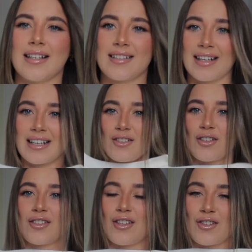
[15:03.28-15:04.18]
isn't it
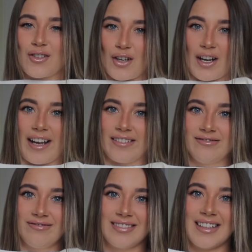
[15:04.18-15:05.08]
just stunning?
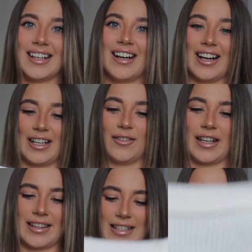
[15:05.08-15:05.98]
I love
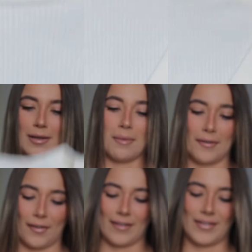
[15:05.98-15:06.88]
it. This is definitely my
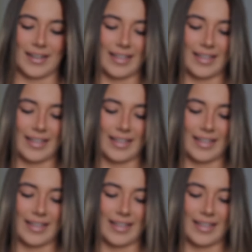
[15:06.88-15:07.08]
favorite